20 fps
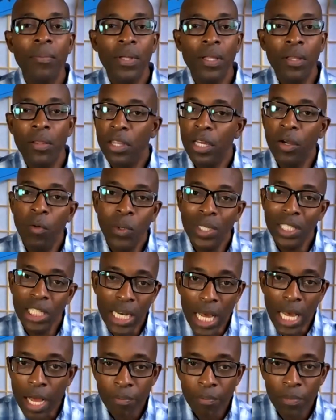there will
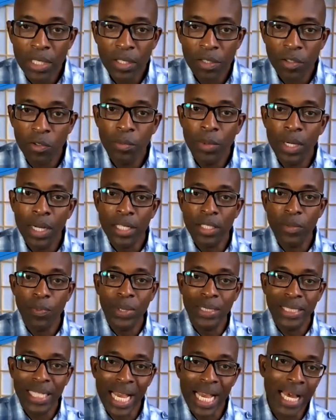not be Zoom
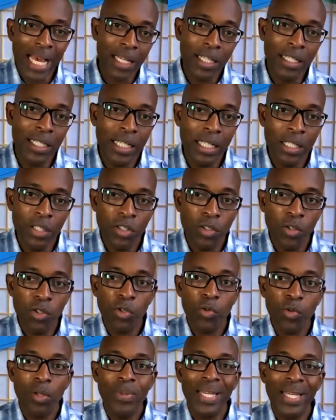hospitality as
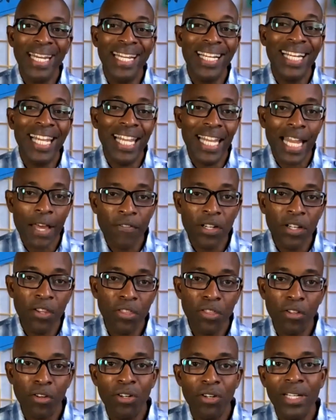usual, but at
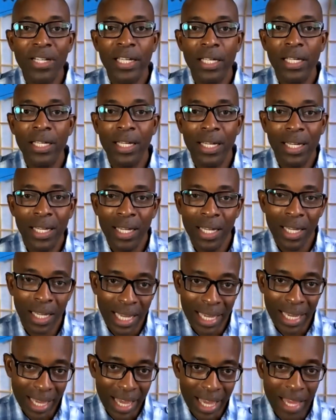11:30
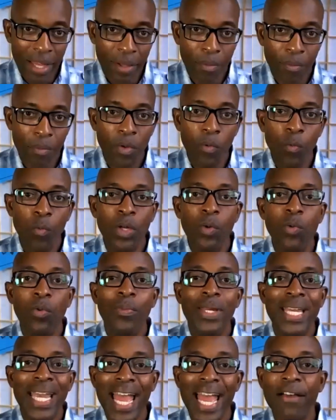a.m., we will
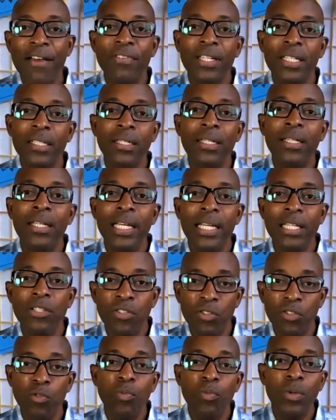be having a
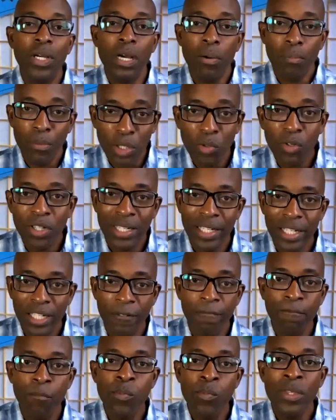Zoom
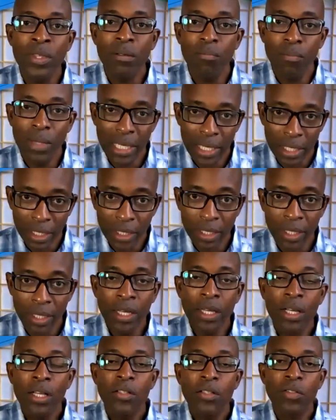community meeting.
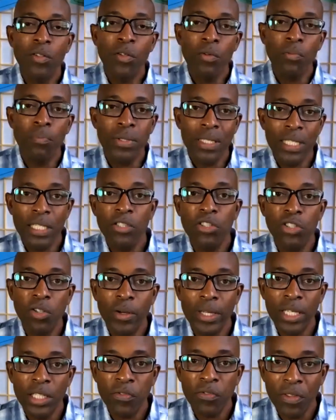So please
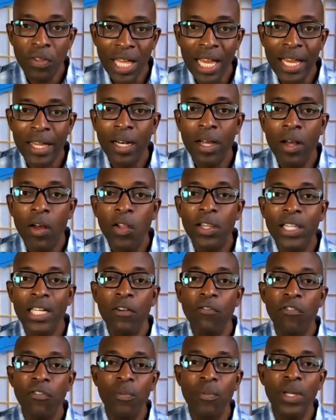join us for that. All the
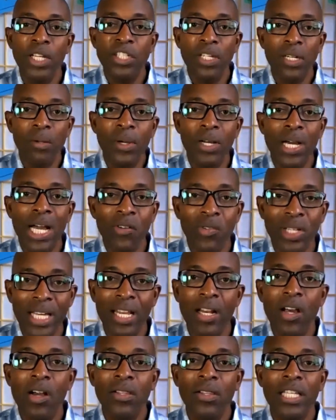information about how to
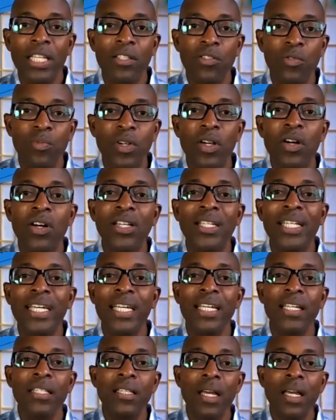get on that Zoom call
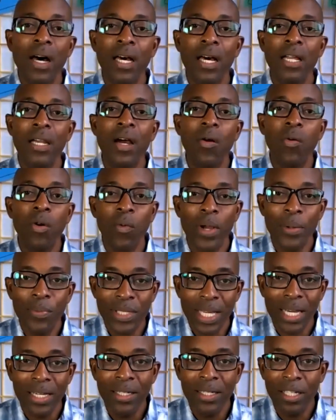is on our
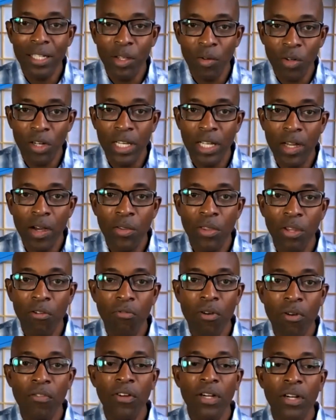website,
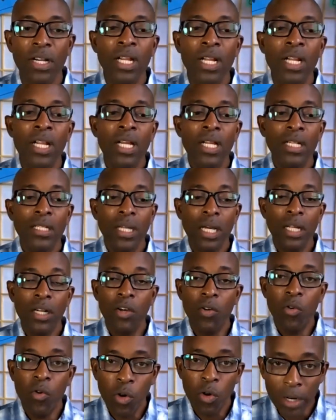
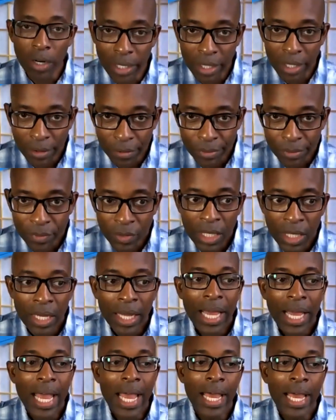unityontheriver.org,
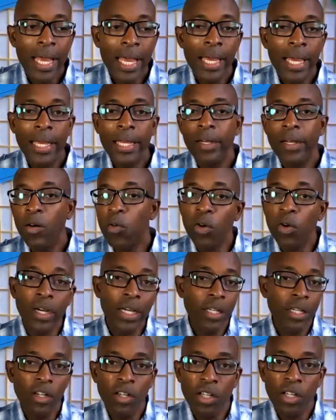or
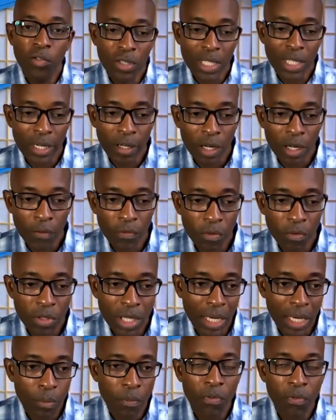in your newsletter if you
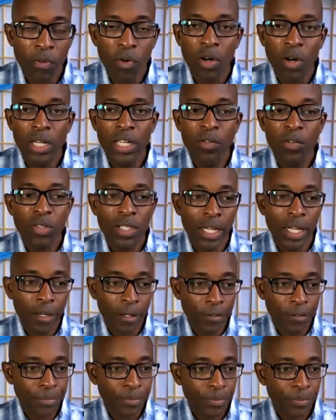sign up for our newsletter.